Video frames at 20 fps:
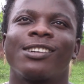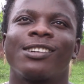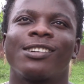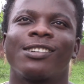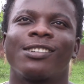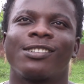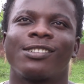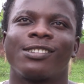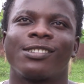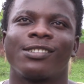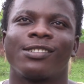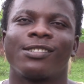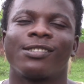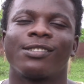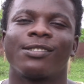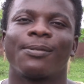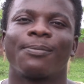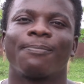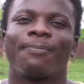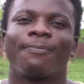Okay.
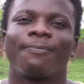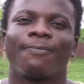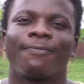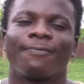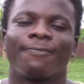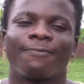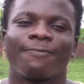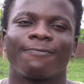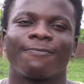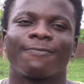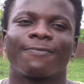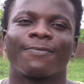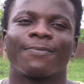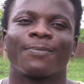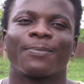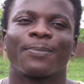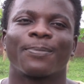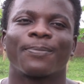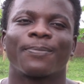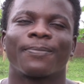
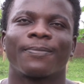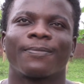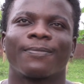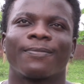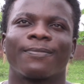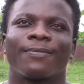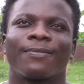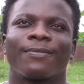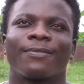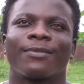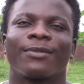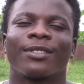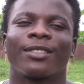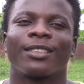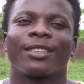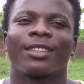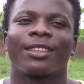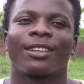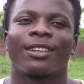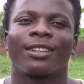And how old are you,
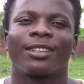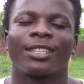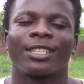Sylvanus?